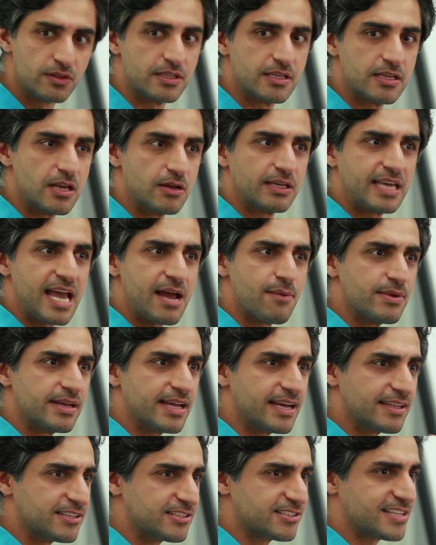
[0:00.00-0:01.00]
You know, can we
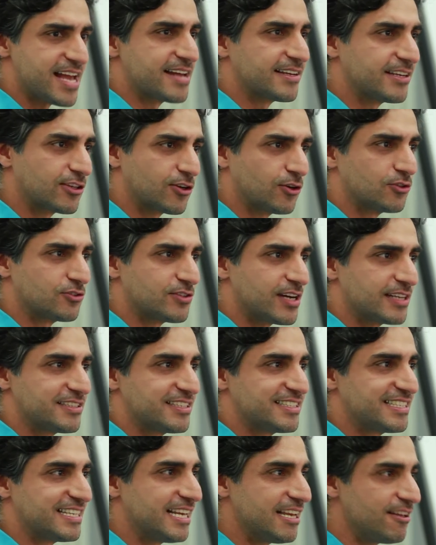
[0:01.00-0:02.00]
get the standard contract to
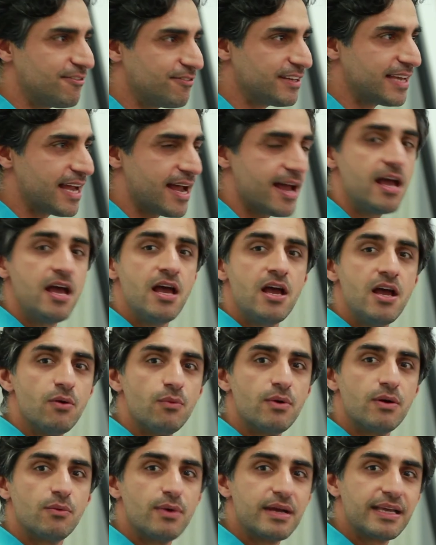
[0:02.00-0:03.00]
deliver yet?
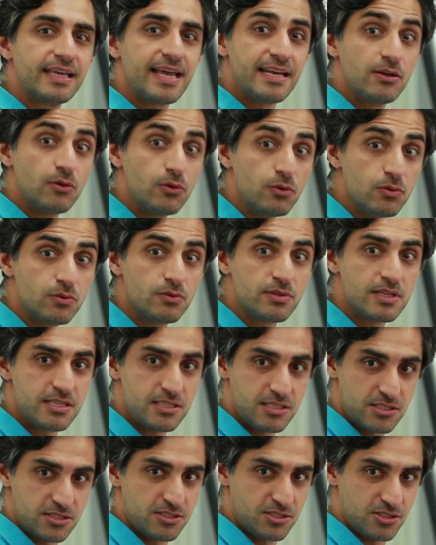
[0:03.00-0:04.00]
We're getting all this
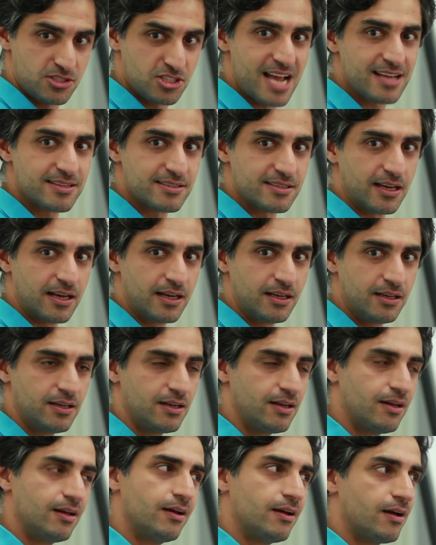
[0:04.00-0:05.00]
chatter.
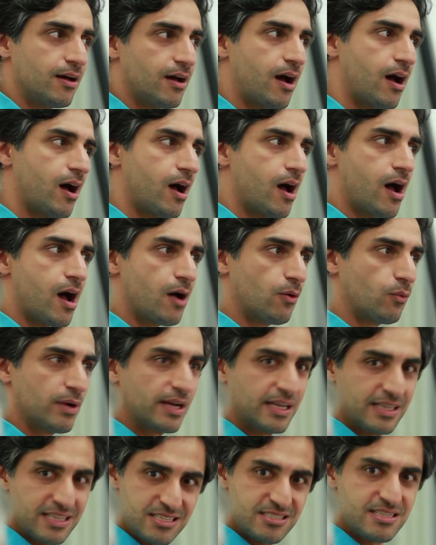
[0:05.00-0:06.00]
We're
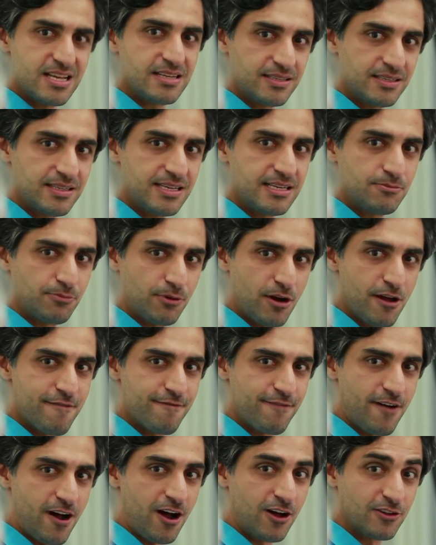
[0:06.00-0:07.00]
going to stick to these
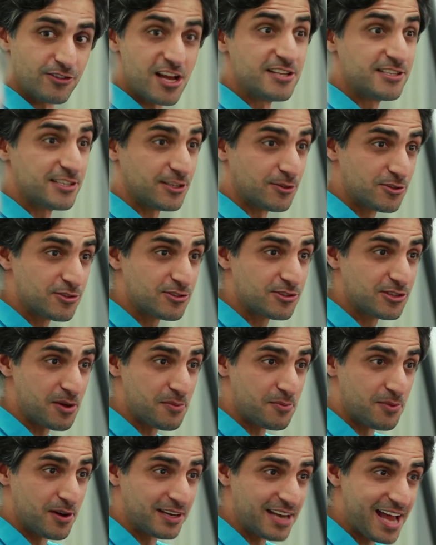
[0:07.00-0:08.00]
profiles until
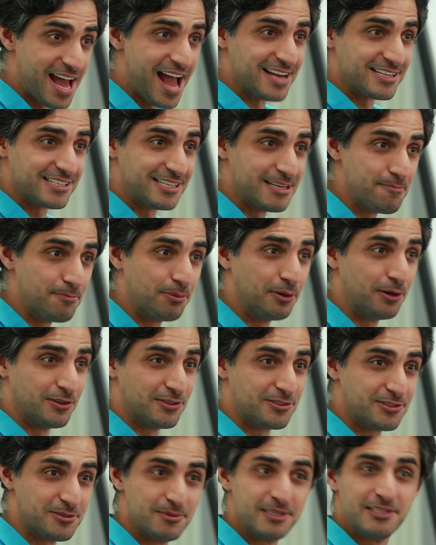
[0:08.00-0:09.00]
someone actually
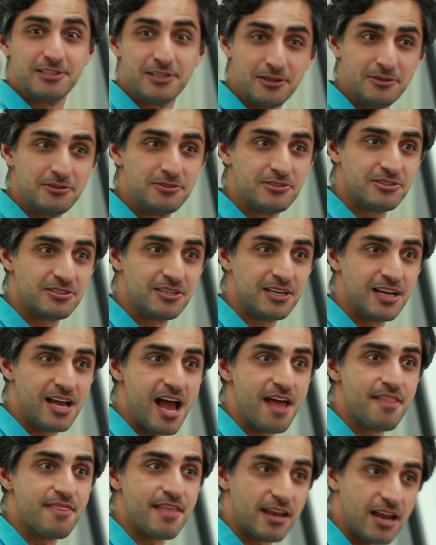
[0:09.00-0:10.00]
puts them in use.
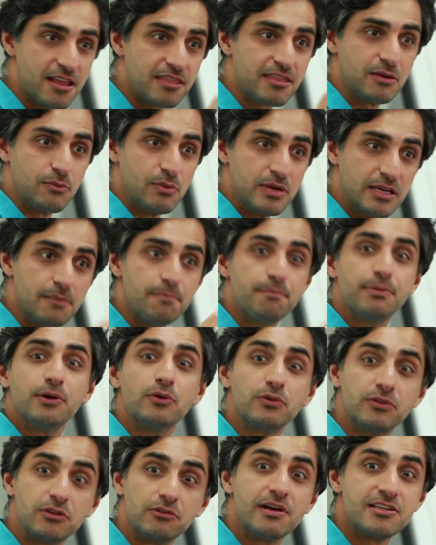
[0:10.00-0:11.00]
And then I think we can
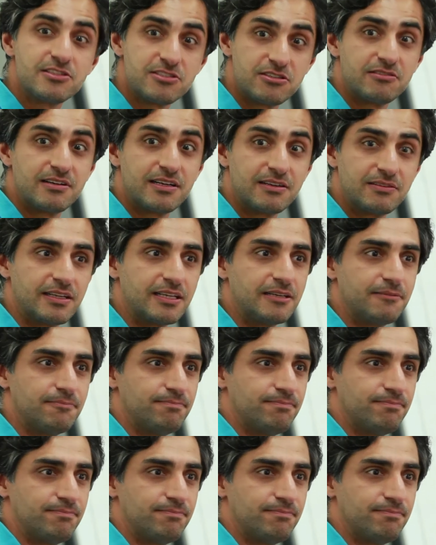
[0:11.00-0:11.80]
build the rest around it.